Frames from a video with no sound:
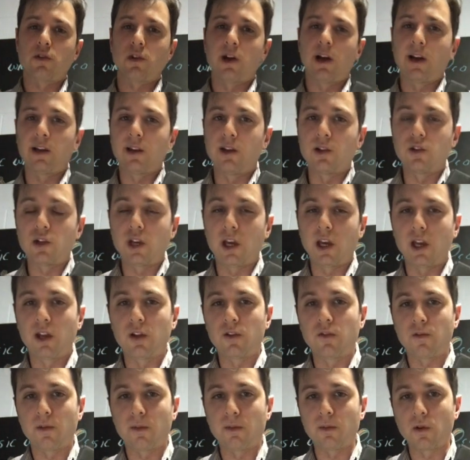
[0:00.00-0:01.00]
trying to
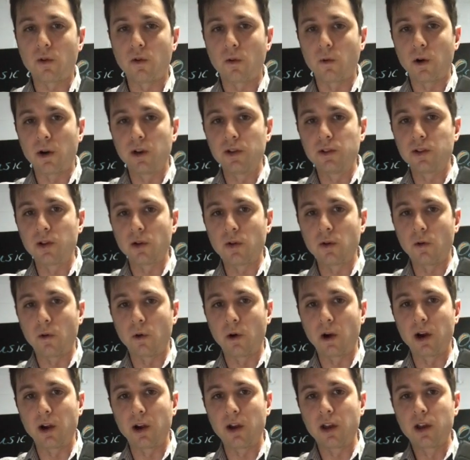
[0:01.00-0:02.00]
change from chord to
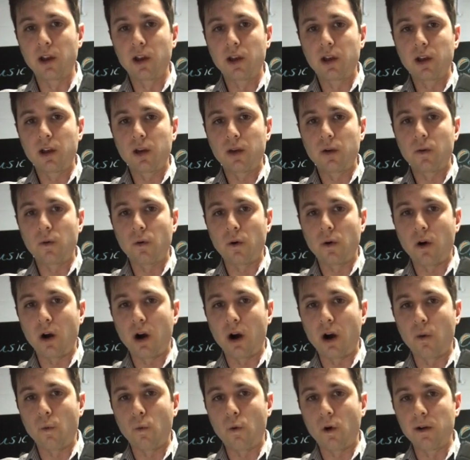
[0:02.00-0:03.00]
chord
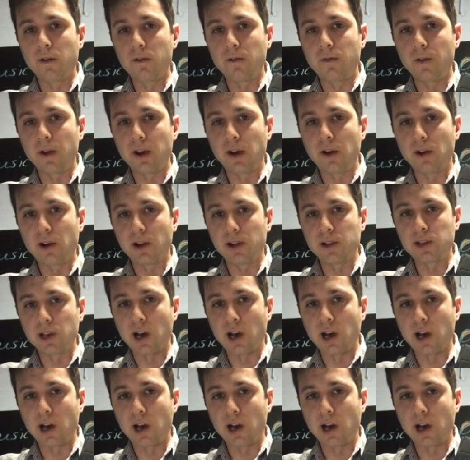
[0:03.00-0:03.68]
one finger at a